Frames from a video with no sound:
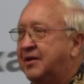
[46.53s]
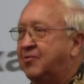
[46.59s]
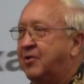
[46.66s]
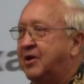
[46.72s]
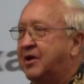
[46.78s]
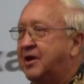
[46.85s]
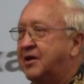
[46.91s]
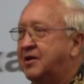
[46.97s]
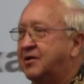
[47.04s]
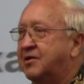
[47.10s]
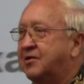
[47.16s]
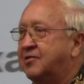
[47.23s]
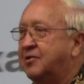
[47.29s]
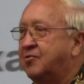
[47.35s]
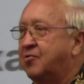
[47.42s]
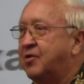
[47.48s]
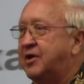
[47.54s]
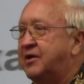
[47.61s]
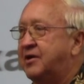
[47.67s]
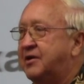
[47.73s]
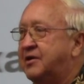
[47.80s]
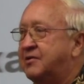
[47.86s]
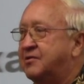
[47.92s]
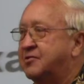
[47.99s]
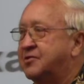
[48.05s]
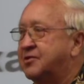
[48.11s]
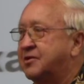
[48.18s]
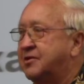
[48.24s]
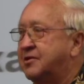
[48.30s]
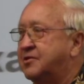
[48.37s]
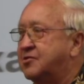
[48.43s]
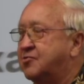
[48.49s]
and we got into the greenhouse
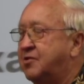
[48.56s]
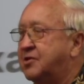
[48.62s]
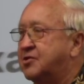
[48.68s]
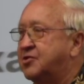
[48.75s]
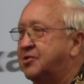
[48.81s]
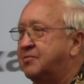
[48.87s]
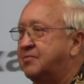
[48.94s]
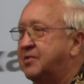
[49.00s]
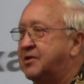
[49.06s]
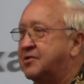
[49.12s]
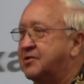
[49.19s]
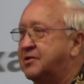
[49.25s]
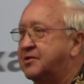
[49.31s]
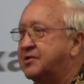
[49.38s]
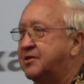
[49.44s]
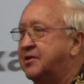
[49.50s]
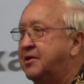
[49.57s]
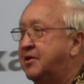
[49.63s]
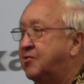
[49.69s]
construction business.